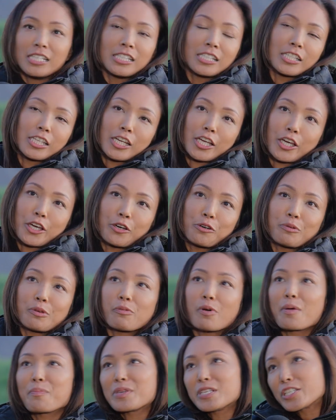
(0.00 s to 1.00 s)
You know, we
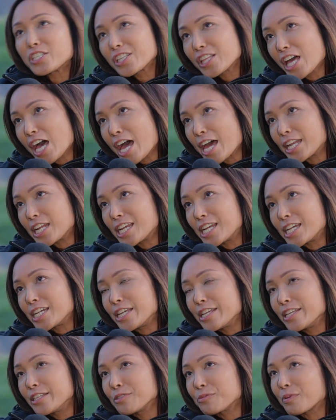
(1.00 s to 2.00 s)
want micheladas,